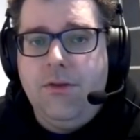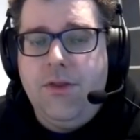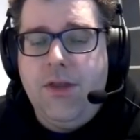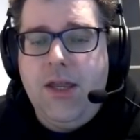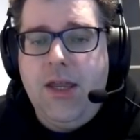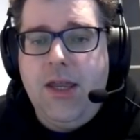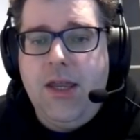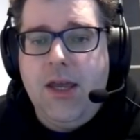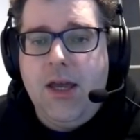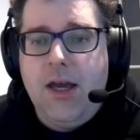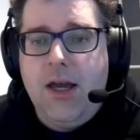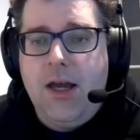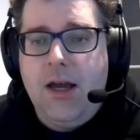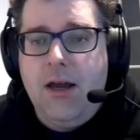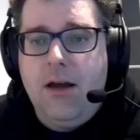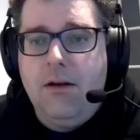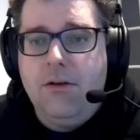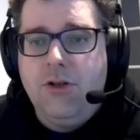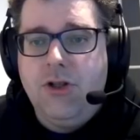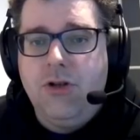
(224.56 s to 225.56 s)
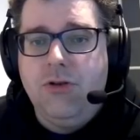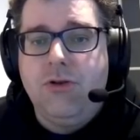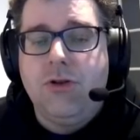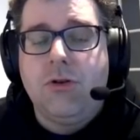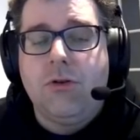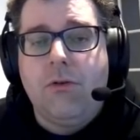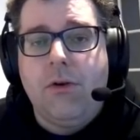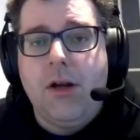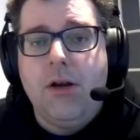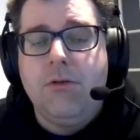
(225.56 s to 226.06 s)

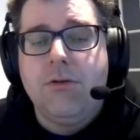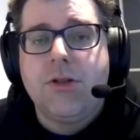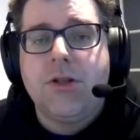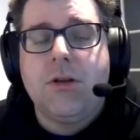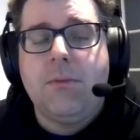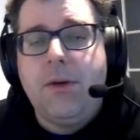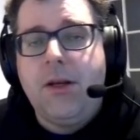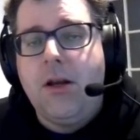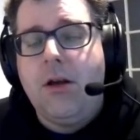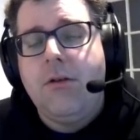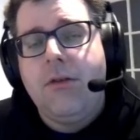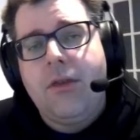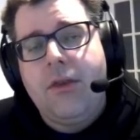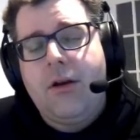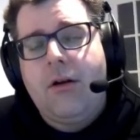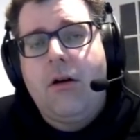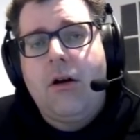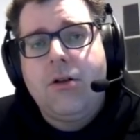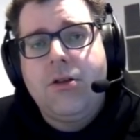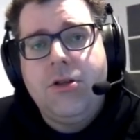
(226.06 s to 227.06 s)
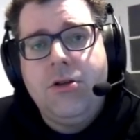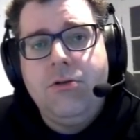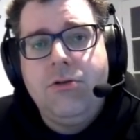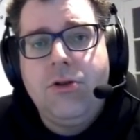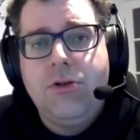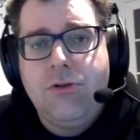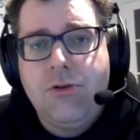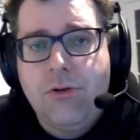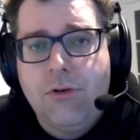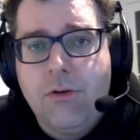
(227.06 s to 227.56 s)
tutorials. So we know that there are 2
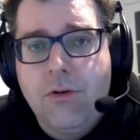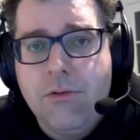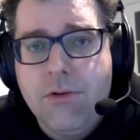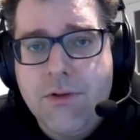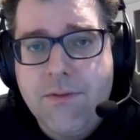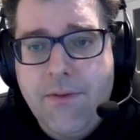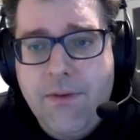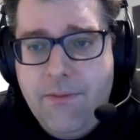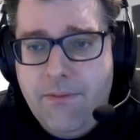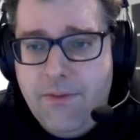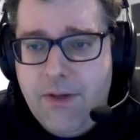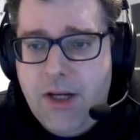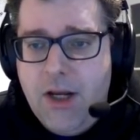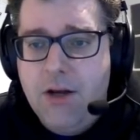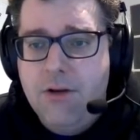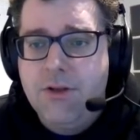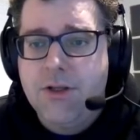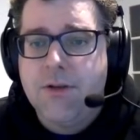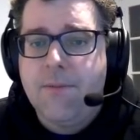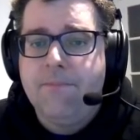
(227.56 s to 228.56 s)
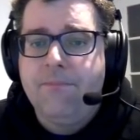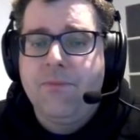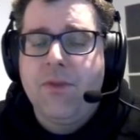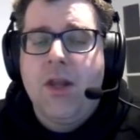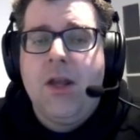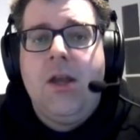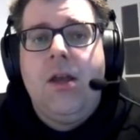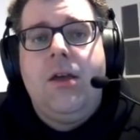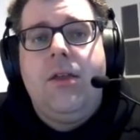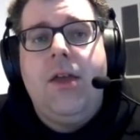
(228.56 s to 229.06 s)
tutorials for the videos.
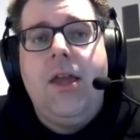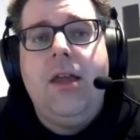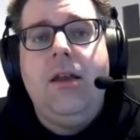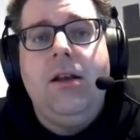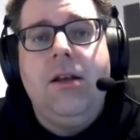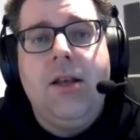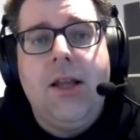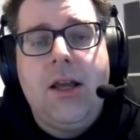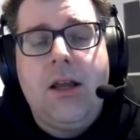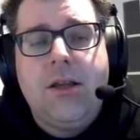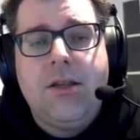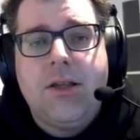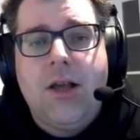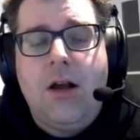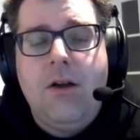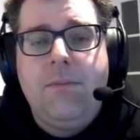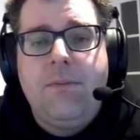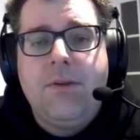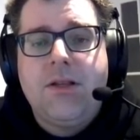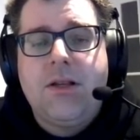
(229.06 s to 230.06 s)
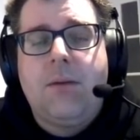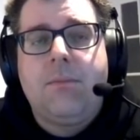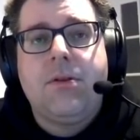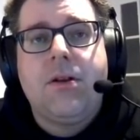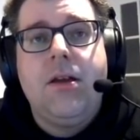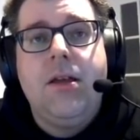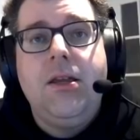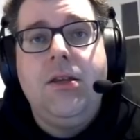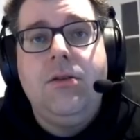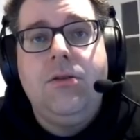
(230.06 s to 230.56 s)
It opens up
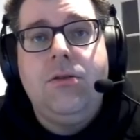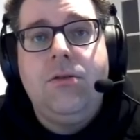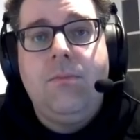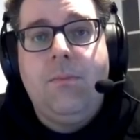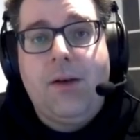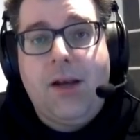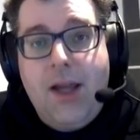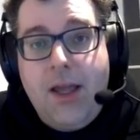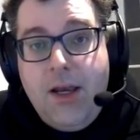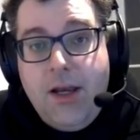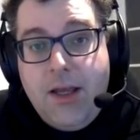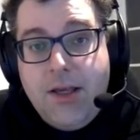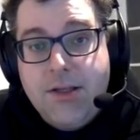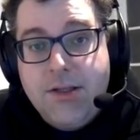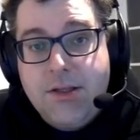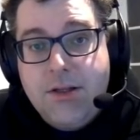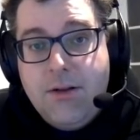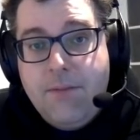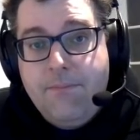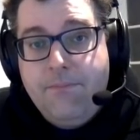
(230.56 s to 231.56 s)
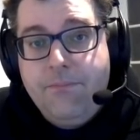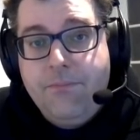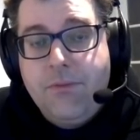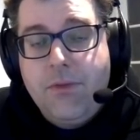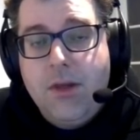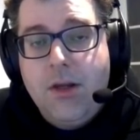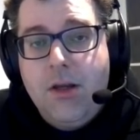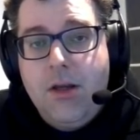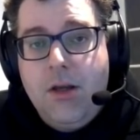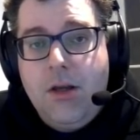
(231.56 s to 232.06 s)
a playlist
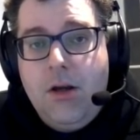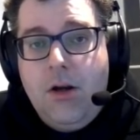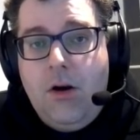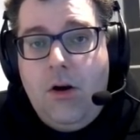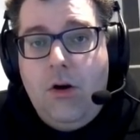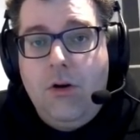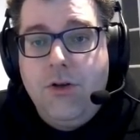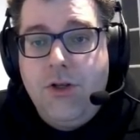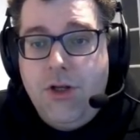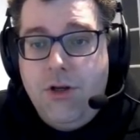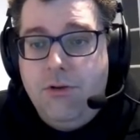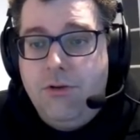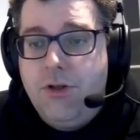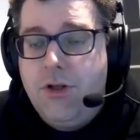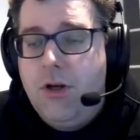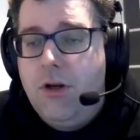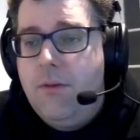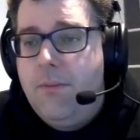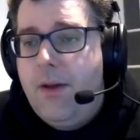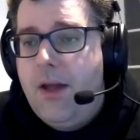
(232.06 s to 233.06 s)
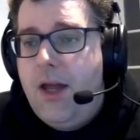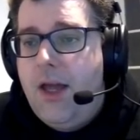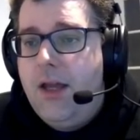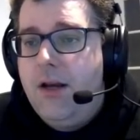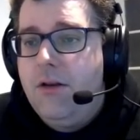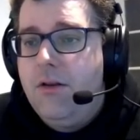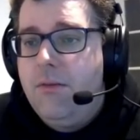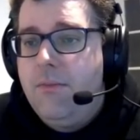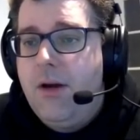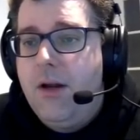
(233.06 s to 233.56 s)
on YouTube,
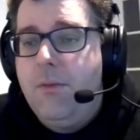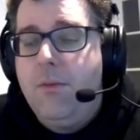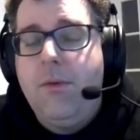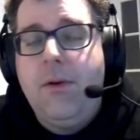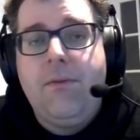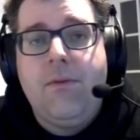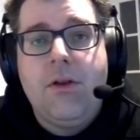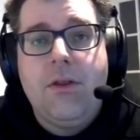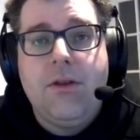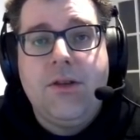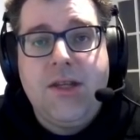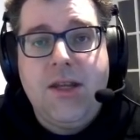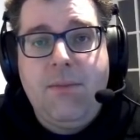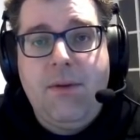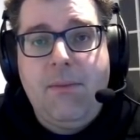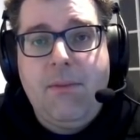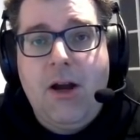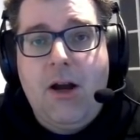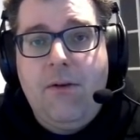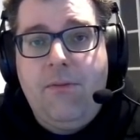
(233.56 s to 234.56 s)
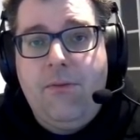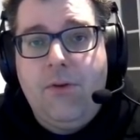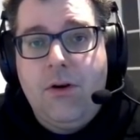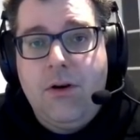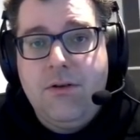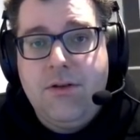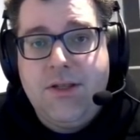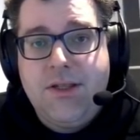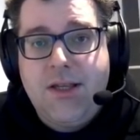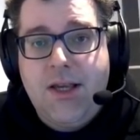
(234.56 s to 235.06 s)
and at the moment we've got the DBBR
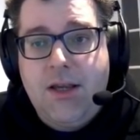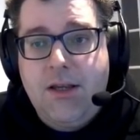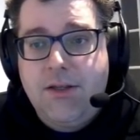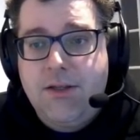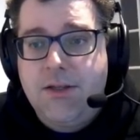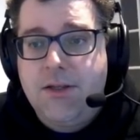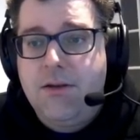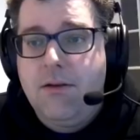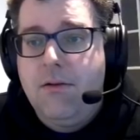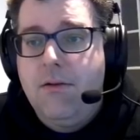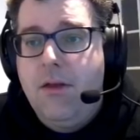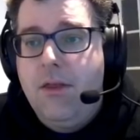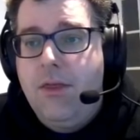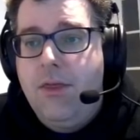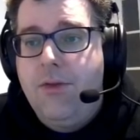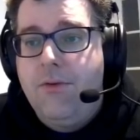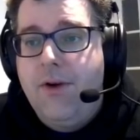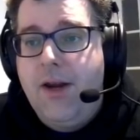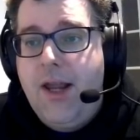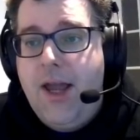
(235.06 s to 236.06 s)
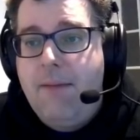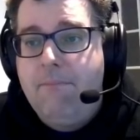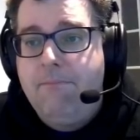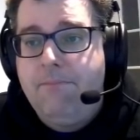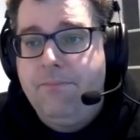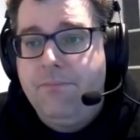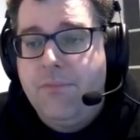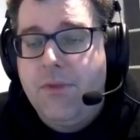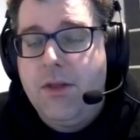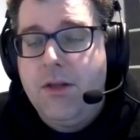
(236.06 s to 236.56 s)
406 3M,
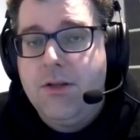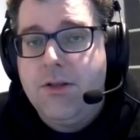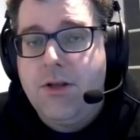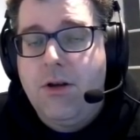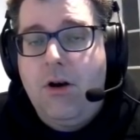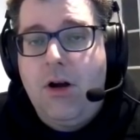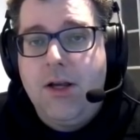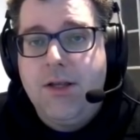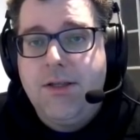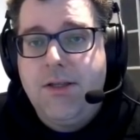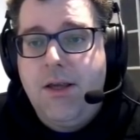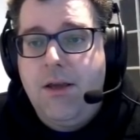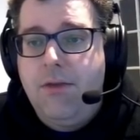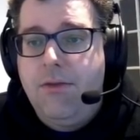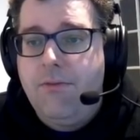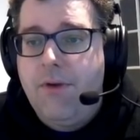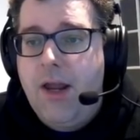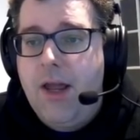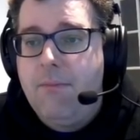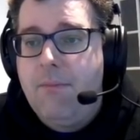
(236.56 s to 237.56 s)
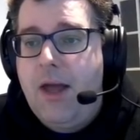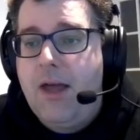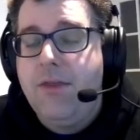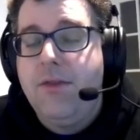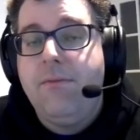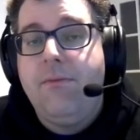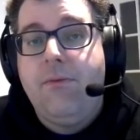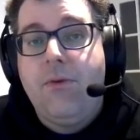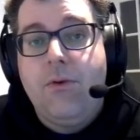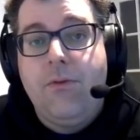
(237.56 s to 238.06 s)
so ICE 3M, and
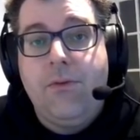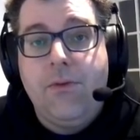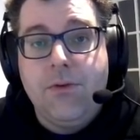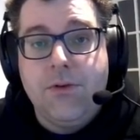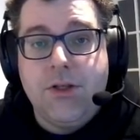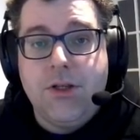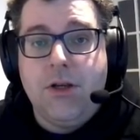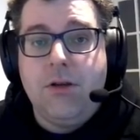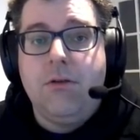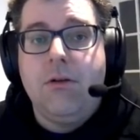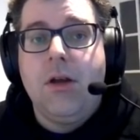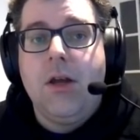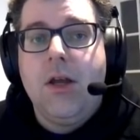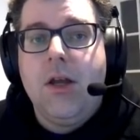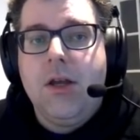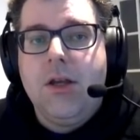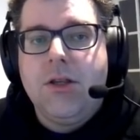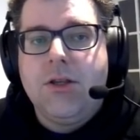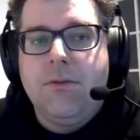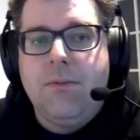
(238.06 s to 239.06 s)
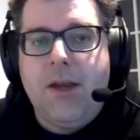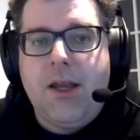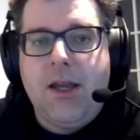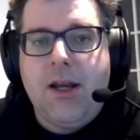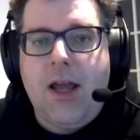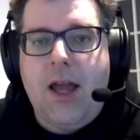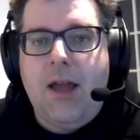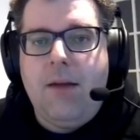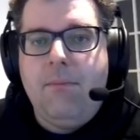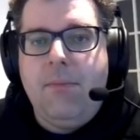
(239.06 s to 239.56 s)
the 442, so we're going
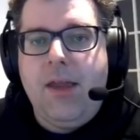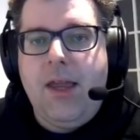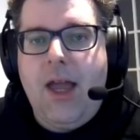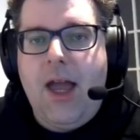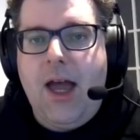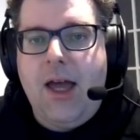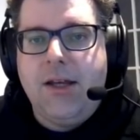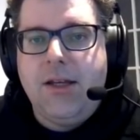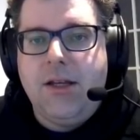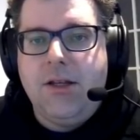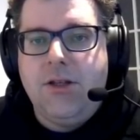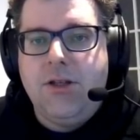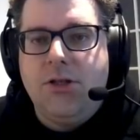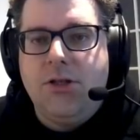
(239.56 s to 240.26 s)
to be adding